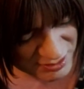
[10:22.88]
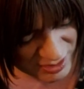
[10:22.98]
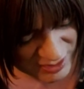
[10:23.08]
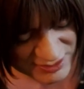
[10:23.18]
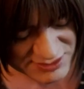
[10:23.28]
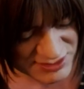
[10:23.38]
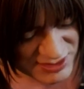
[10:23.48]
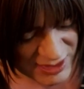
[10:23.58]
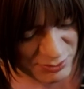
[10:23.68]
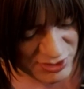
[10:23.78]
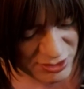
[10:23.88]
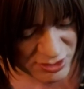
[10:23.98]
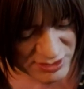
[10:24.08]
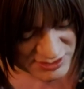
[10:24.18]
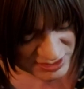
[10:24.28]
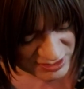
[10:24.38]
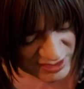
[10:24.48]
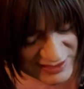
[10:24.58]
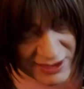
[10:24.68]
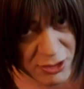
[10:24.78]
it's the same with
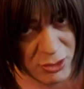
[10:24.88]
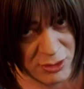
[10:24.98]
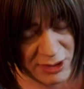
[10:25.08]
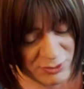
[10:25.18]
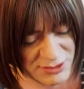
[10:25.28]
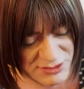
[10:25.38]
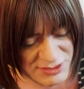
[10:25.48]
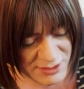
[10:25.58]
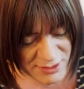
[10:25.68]
and they're Corgi ones.